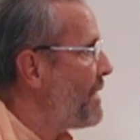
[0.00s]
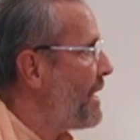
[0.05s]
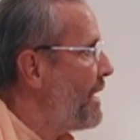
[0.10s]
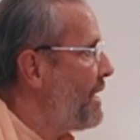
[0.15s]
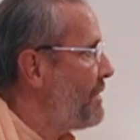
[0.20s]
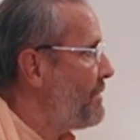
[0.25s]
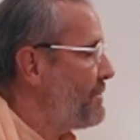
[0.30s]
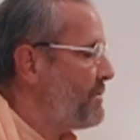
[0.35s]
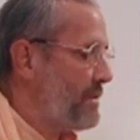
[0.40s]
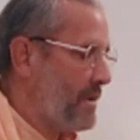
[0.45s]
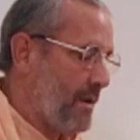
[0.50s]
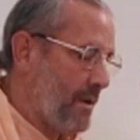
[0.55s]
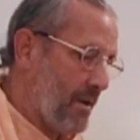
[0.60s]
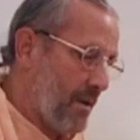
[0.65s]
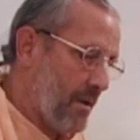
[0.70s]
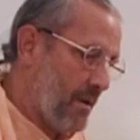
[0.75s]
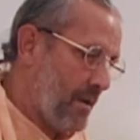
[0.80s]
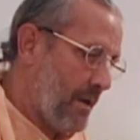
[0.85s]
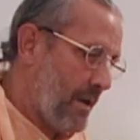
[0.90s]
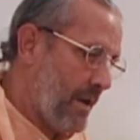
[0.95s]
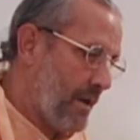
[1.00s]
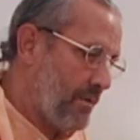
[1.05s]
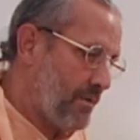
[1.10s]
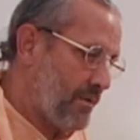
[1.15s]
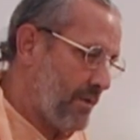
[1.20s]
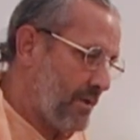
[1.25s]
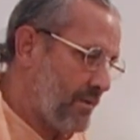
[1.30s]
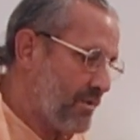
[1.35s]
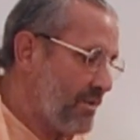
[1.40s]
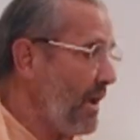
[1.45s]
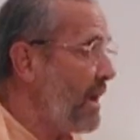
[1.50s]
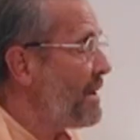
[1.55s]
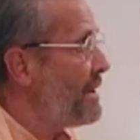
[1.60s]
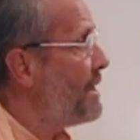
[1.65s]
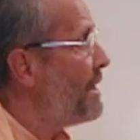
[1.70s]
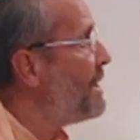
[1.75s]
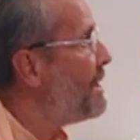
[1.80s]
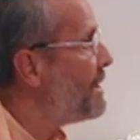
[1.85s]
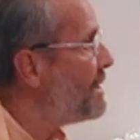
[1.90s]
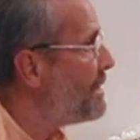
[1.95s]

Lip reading: as a son,